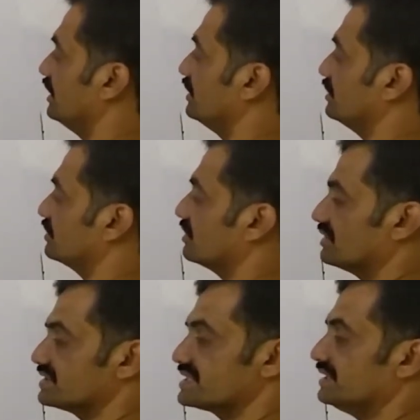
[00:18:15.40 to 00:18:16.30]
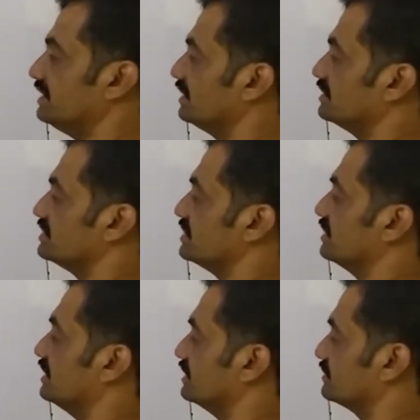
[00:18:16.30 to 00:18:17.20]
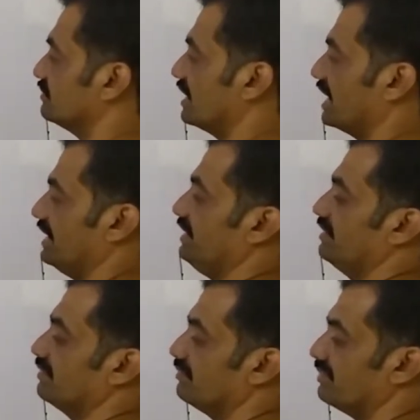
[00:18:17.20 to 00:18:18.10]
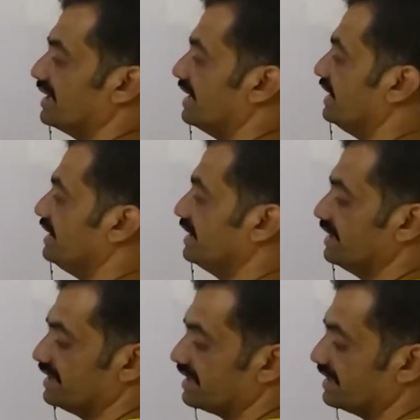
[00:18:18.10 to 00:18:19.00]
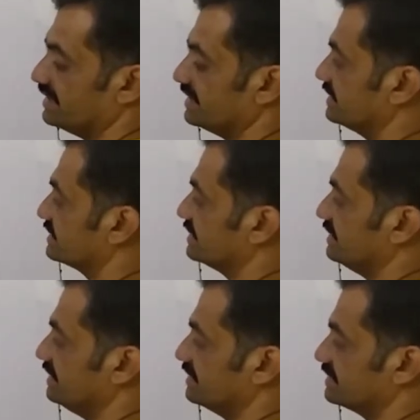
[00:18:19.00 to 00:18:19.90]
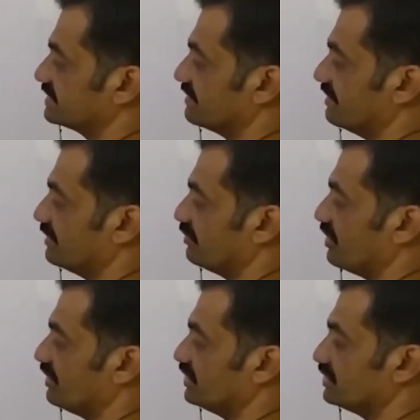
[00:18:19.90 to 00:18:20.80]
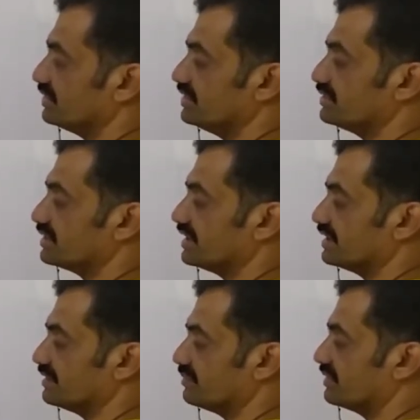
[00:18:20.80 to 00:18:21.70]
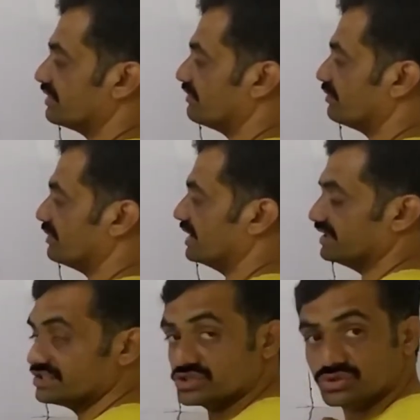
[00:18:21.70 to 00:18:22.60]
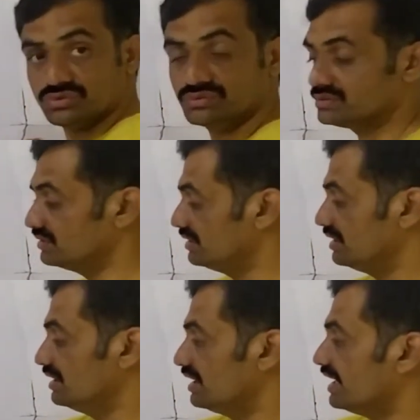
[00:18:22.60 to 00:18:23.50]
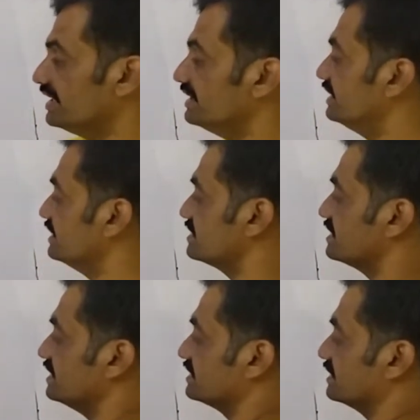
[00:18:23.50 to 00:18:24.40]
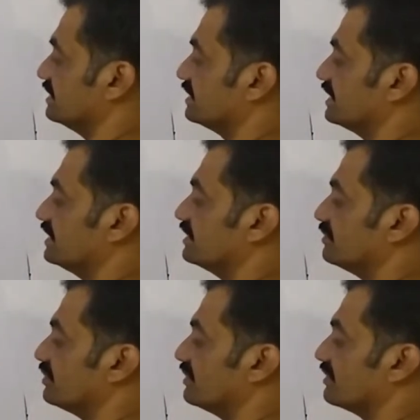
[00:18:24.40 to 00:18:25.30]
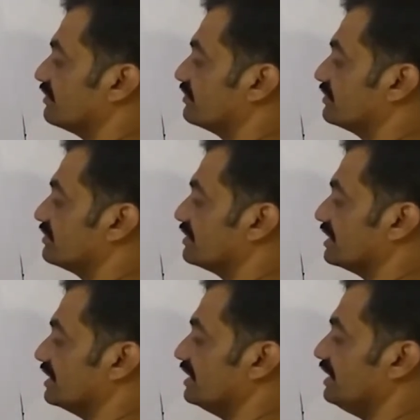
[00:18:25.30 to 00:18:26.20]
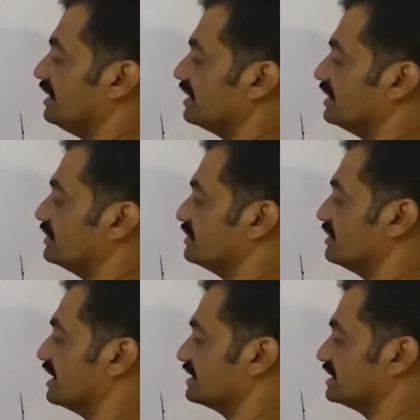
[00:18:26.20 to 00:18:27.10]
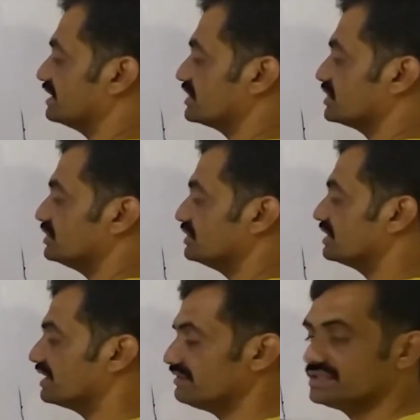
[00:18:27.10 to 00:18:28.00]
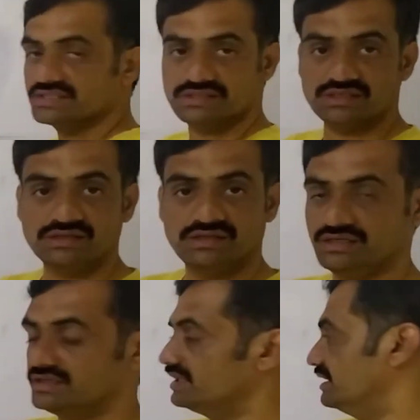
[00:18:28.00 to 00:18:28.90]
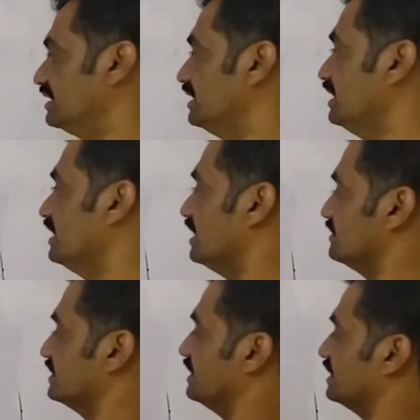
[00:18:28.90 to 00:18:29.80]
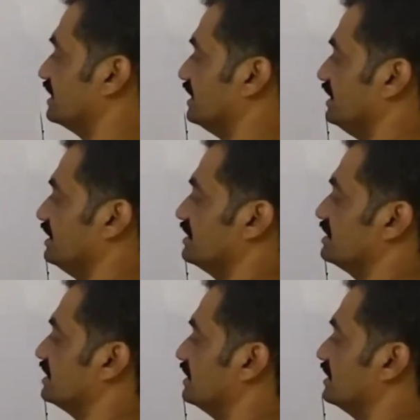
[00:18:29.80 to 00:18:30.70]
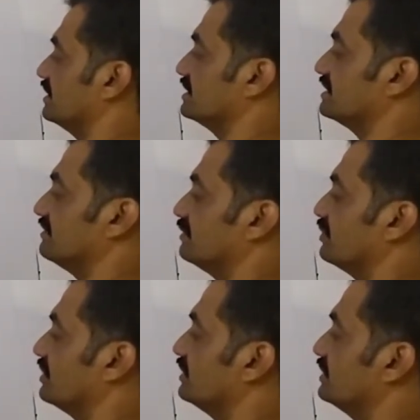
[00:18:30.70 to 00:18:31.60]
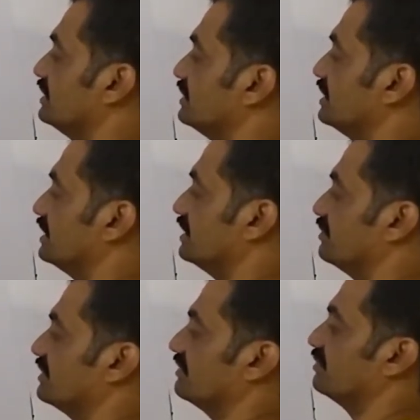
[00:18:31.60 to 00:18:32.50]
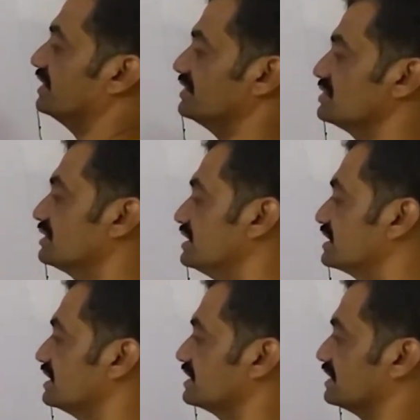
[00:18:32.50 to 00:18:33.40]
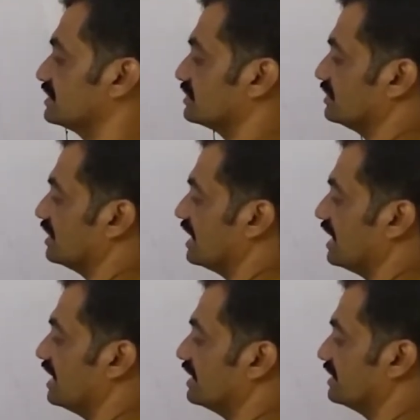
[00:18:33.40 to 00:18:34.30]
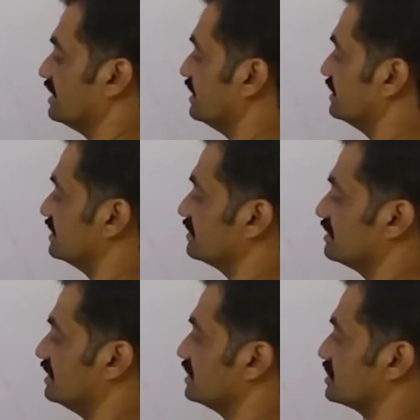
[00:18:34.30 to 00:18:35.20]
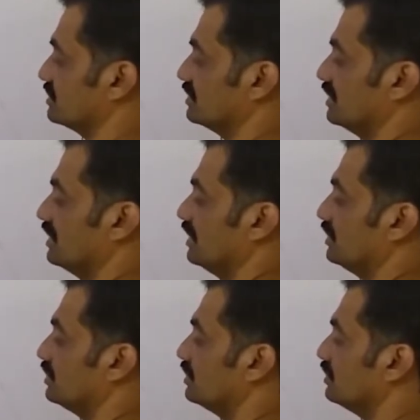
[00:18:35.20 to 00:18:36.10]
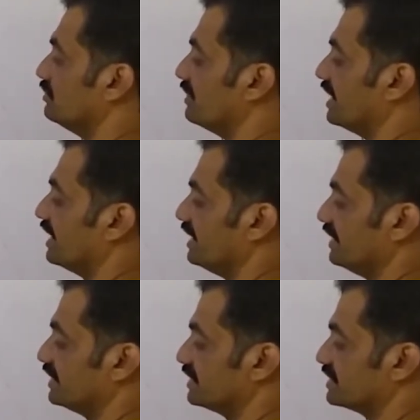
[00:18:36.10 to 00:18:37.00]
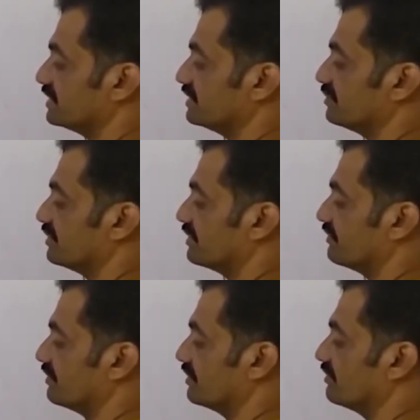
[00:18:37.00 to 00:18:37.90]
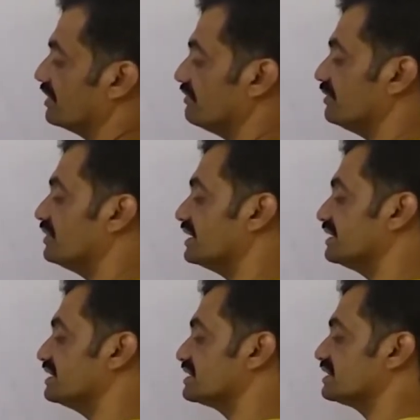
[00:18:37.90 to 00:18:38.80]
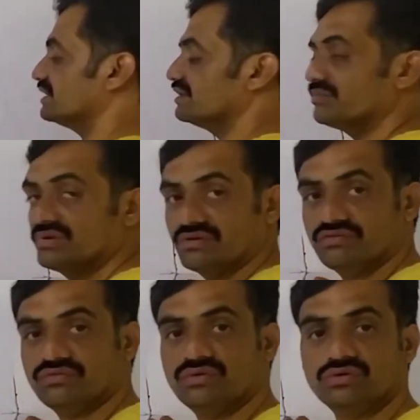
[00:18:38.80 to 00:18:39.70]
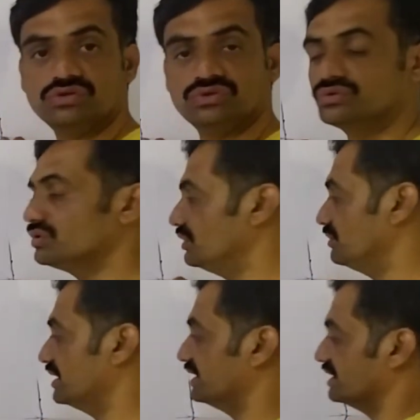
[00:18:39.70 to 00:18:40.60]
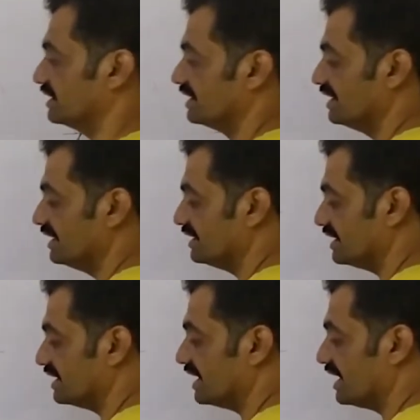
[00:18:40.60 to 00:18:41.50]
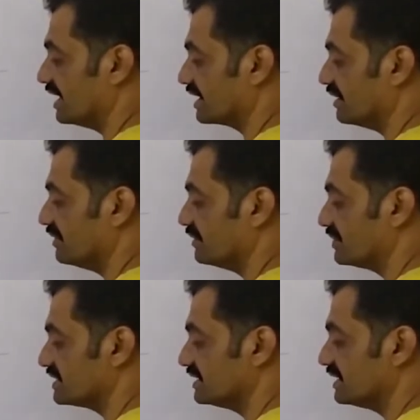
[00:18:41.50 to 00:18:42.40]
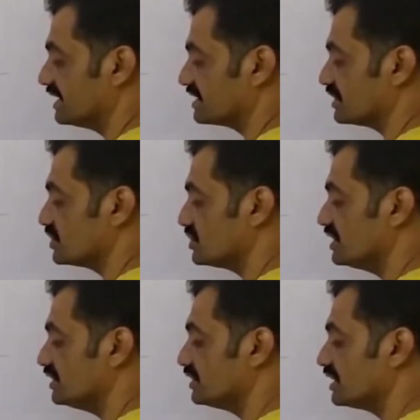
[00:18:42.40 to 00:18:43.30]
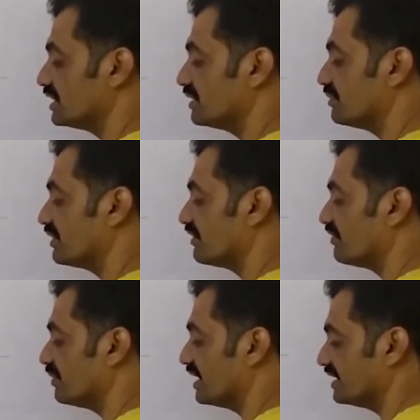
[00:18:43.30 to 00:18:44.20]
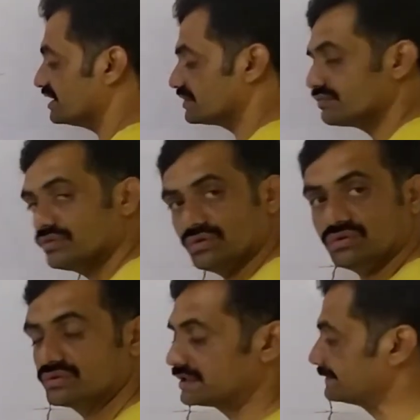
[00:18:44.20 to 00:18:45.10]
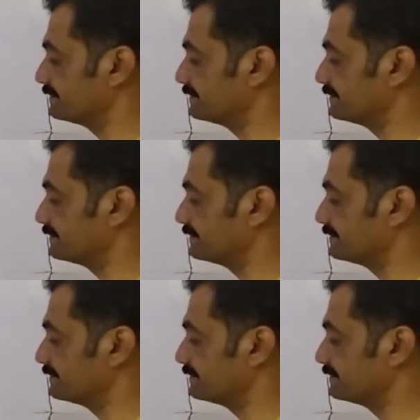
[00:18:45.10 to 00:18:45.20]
into cos 0 is 1 by height is 7.2 into 10 to the power of minus 2, and density is 10 to the power of 3 into acceleration due to gravity is 10. Observe that 7.2 into 10 to the power of minus 2 gets cancelled. So R is equals to 2 by 10 to the power of 4. When we bring this 10 to the power of 4 to numerator, then R can be represented as 2 into 10 to the power of minus 4,